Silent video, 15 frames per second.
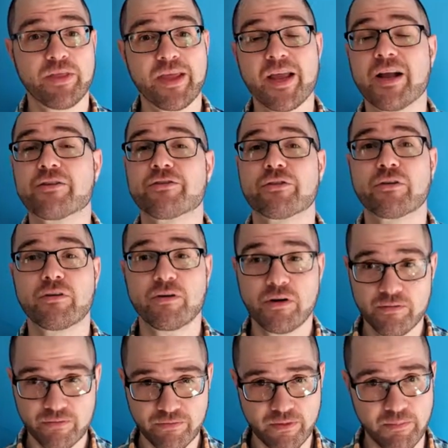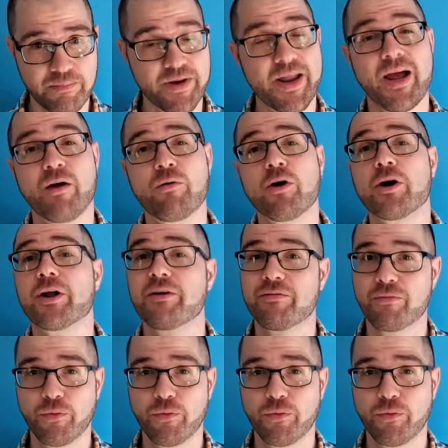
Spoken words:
The answer, from now on,